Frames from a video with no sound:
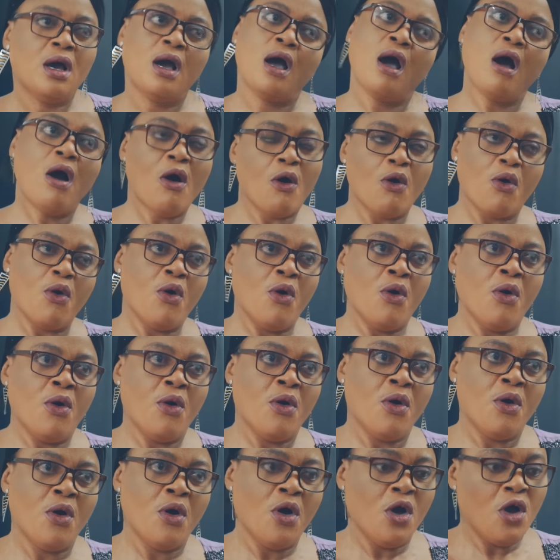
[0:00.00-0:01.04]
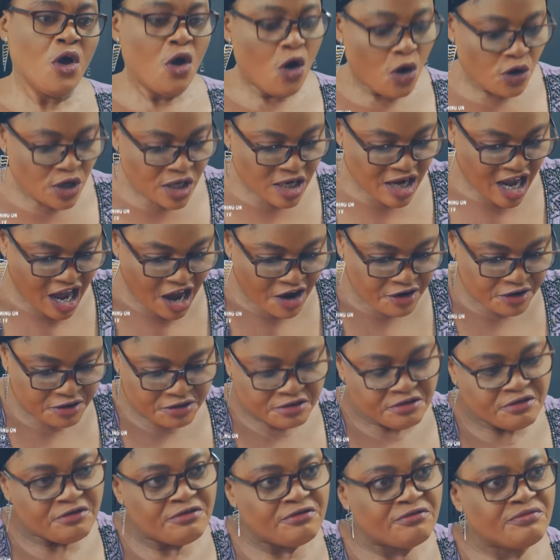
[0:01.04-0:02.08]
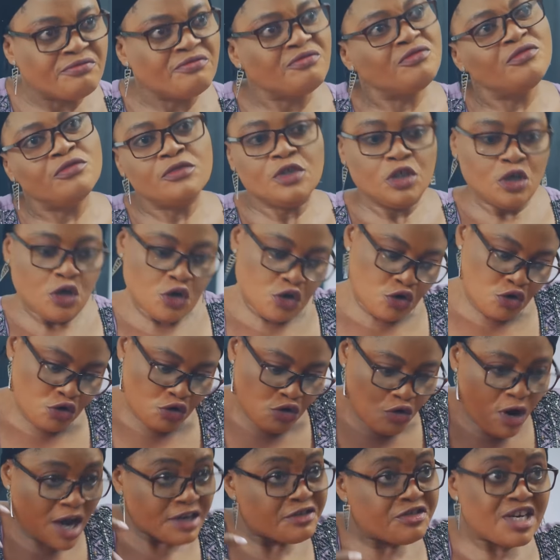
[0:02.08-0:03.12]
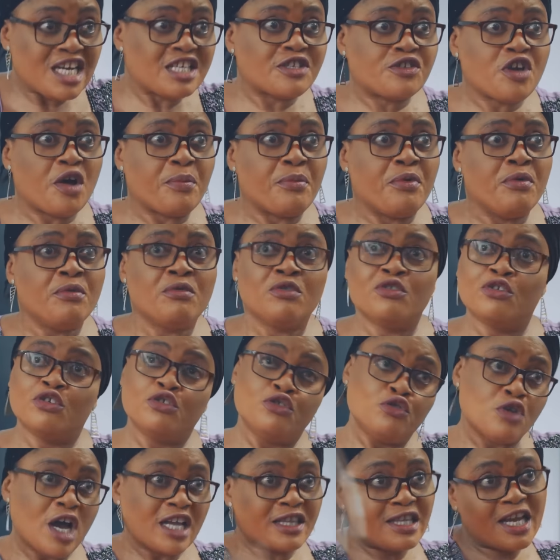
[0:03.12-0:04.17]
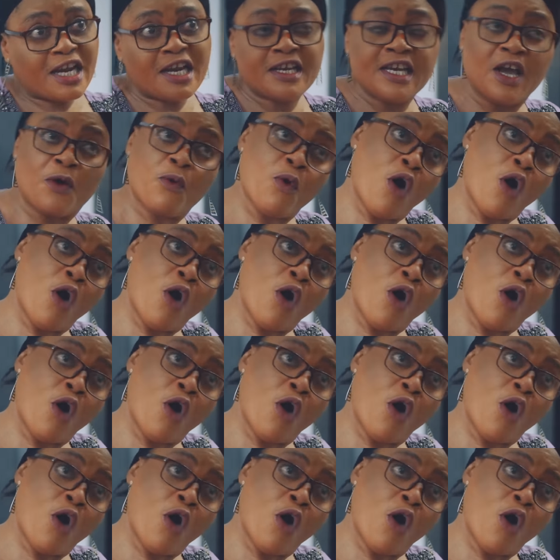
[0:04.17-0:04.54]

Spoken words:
Oh, now you are dressed up, you are taking a